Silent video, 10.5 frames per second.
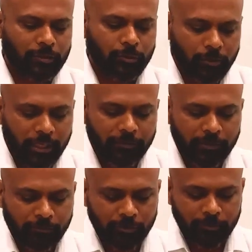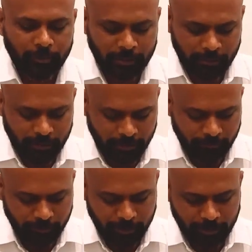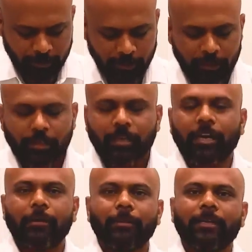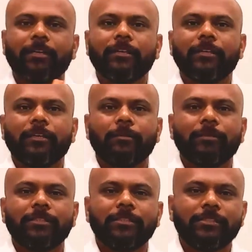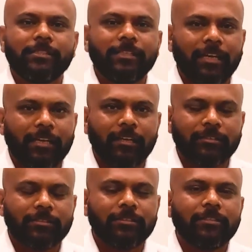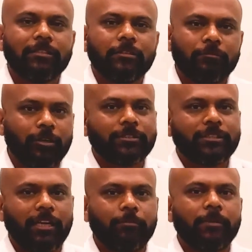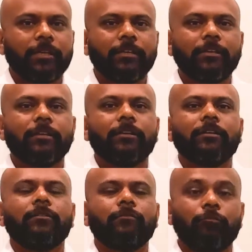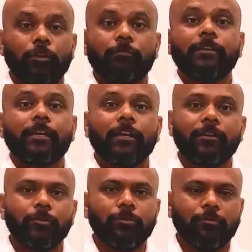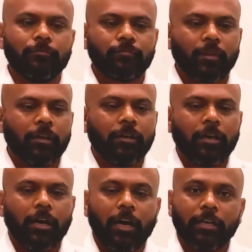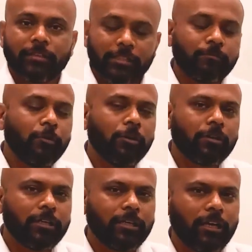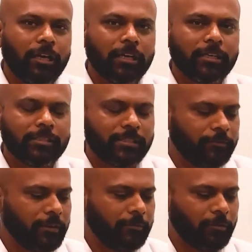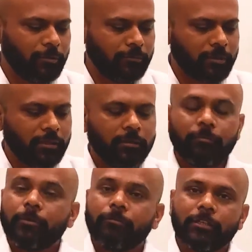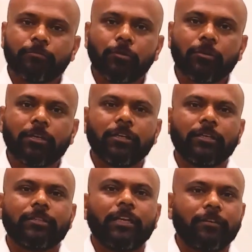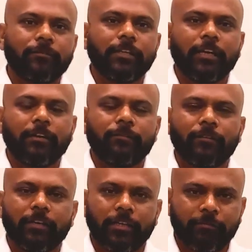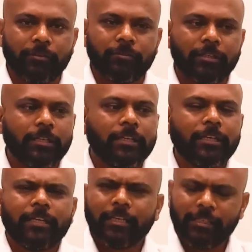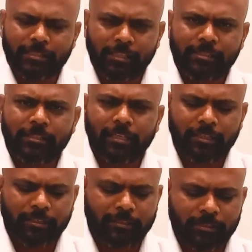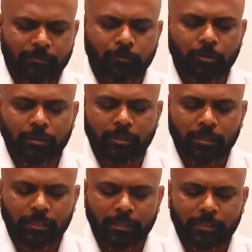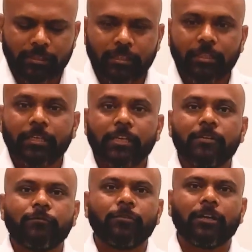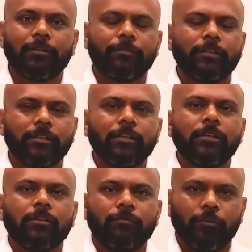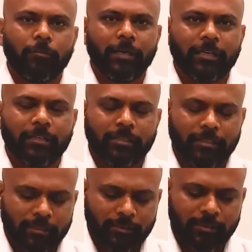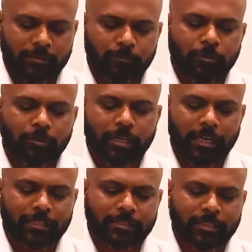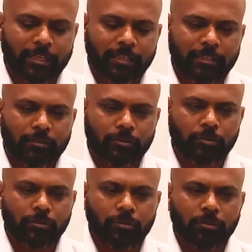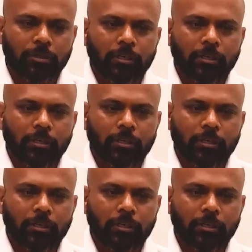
Today, we would be reviewing Climate Emergency Atlas, what's happening, what we can do. This book is different from previous book that we have reviewed in a sense that this book is in a infographic format. This book has tried to